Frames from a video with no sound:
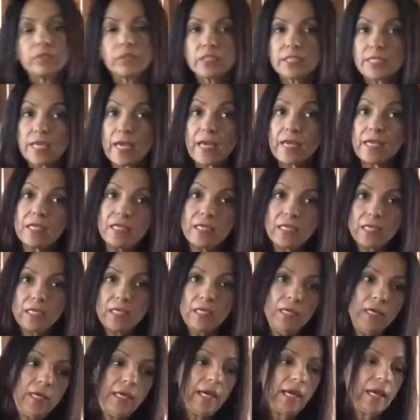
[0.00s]

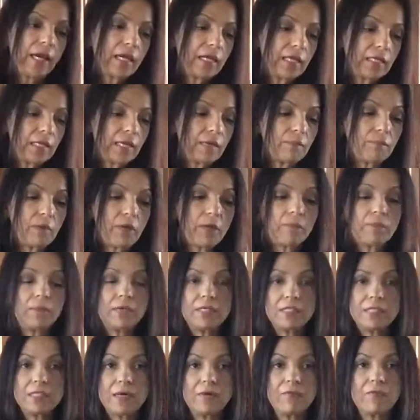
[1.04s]
daily, And I make
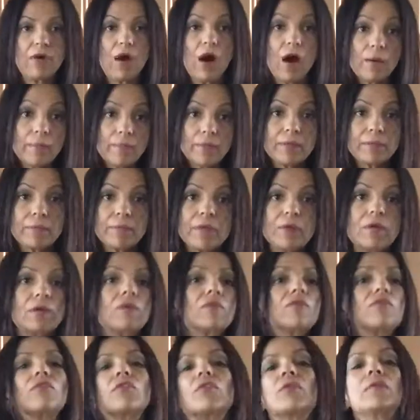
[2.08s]
myself almond
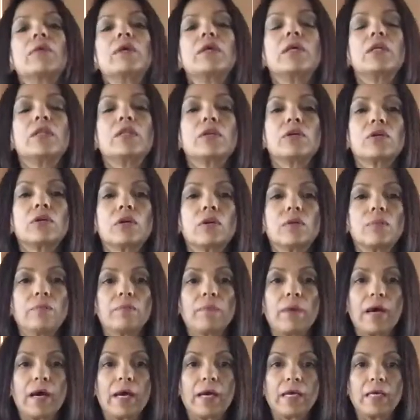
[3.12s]
milk for either
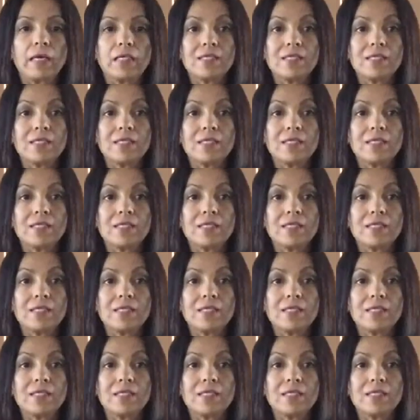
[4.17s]
my